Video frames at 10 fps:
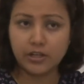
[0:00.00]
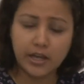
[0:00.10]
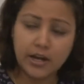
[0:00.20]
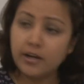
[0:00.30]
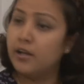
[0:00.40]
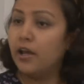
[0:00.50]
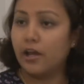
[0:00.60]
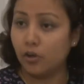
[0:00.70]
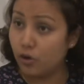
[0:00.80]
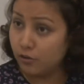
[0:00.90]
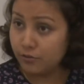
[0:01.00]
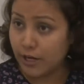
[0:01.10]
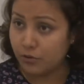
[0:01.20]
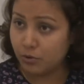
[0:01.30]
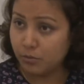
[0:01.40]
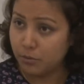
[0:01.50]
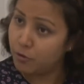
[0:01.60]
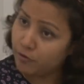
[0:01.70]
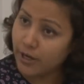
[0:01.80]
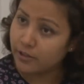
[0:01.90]
care and all of that will be
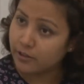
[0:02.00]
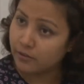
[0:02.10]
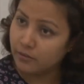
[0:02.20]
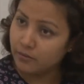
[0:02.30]
provided.